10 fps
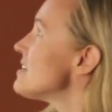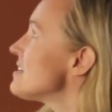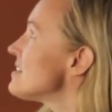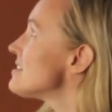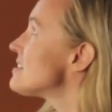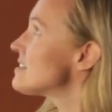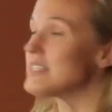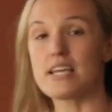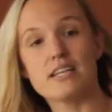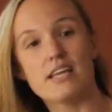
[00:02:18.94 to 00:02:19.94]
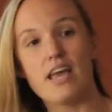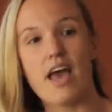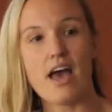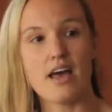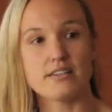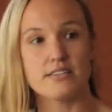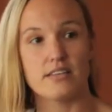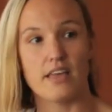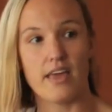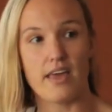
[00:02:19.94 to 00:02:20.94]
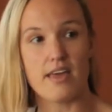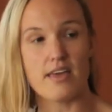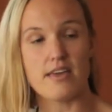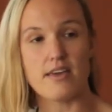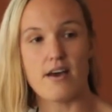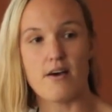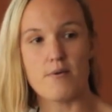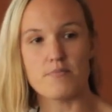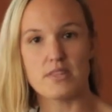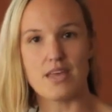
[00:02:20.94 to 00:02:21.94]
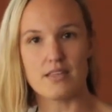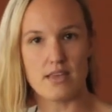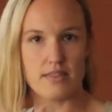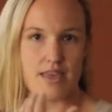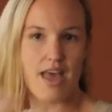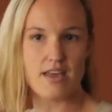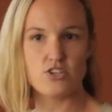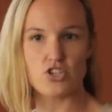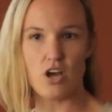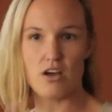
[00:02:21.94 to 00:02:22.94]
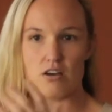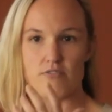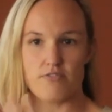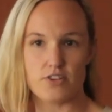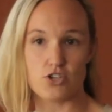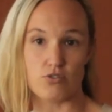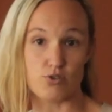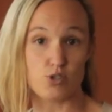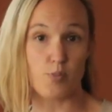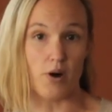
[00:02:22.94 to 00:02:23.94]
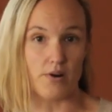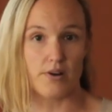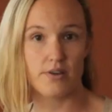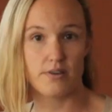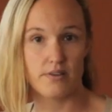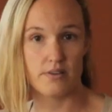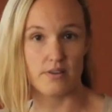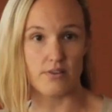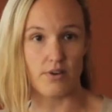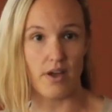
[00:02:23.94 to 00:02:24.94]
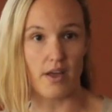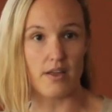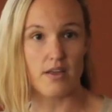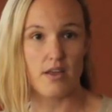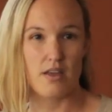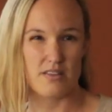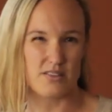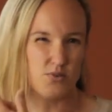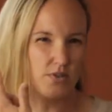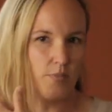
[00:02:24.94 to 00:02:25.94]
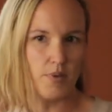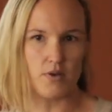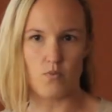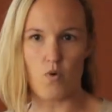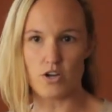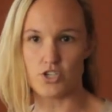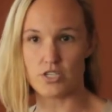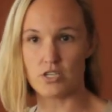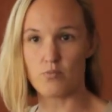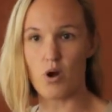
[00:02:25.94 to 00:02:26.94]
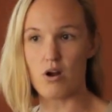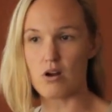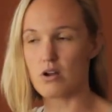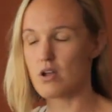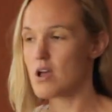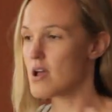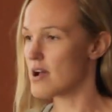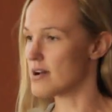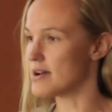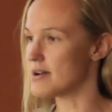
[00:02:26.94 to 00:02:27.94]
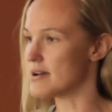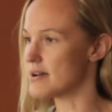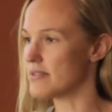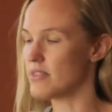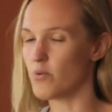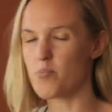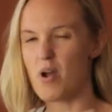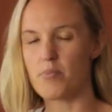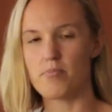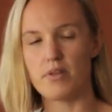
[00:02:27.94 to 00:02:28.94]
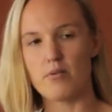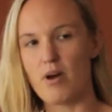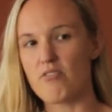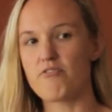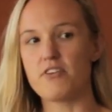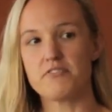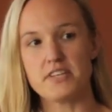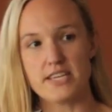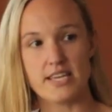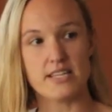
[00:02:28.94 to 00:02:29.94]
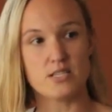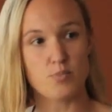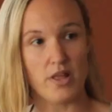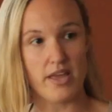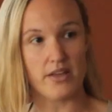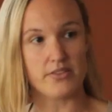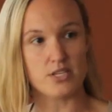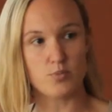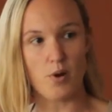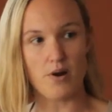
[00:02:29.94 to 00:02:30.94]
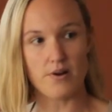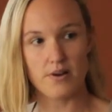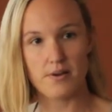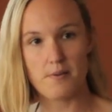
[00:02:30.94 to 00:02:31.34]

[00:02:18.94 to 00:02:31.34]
is standing at the edge of a children's park, okay? This was up in Washington Park, and there were probably about 50 kids playing in this park.